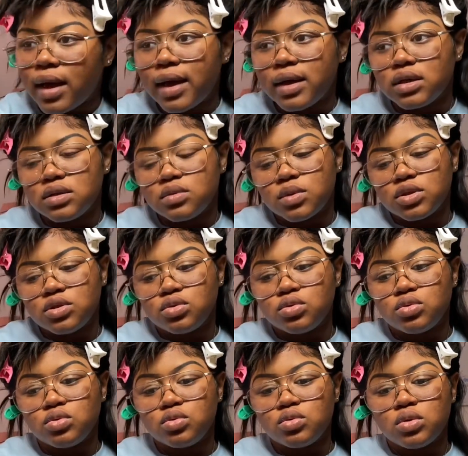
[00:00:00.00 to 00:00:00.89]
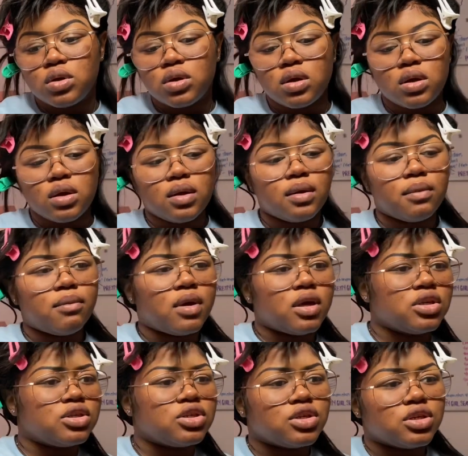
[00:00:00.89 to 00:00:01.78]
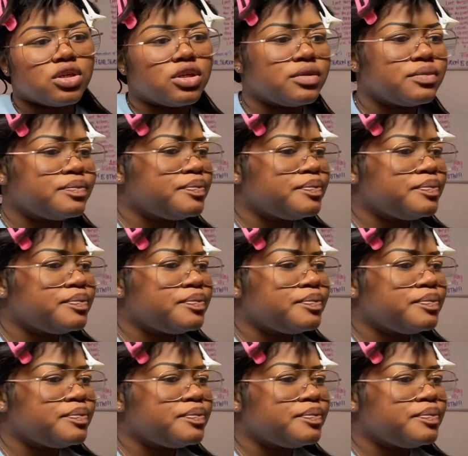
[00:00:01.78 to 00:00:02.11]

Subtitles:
just want to make sure